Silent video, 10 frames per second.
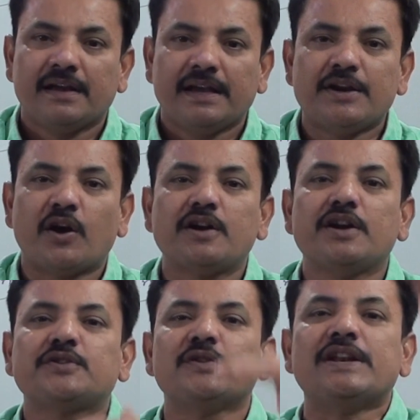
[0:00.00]
In
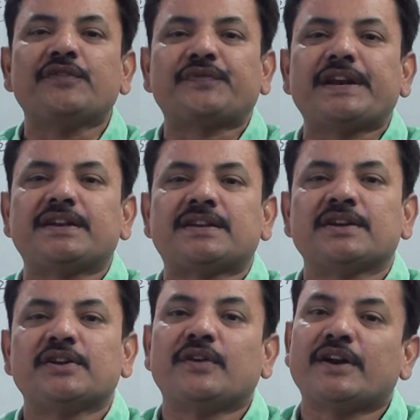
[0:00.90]
order to lift it,
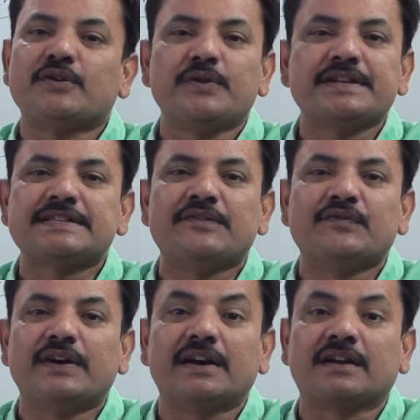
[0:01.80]
you are doing some
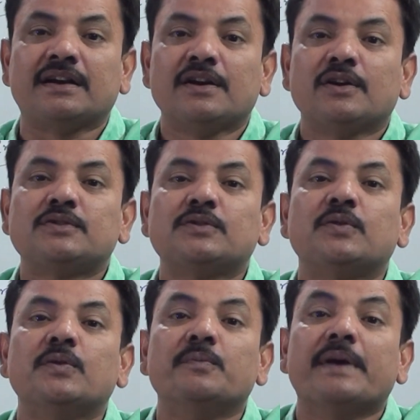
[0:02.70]
work to
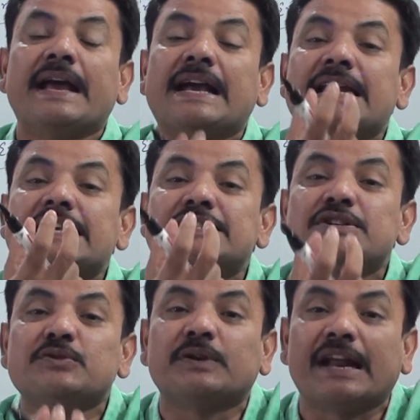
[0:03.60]
whom?
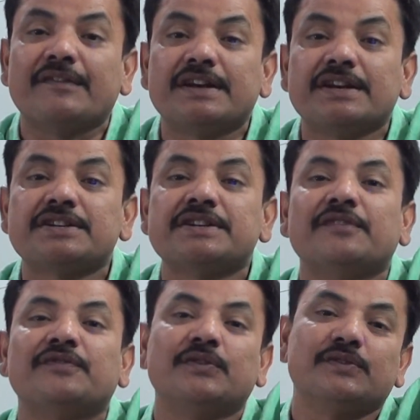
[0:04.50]
Against to gravitational
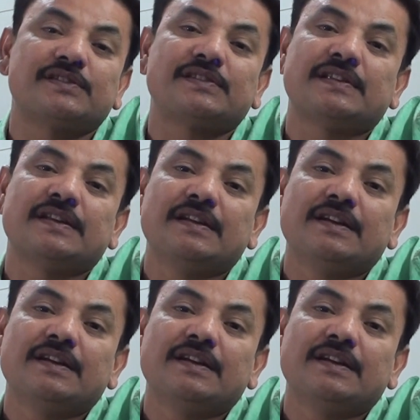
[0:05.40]
force.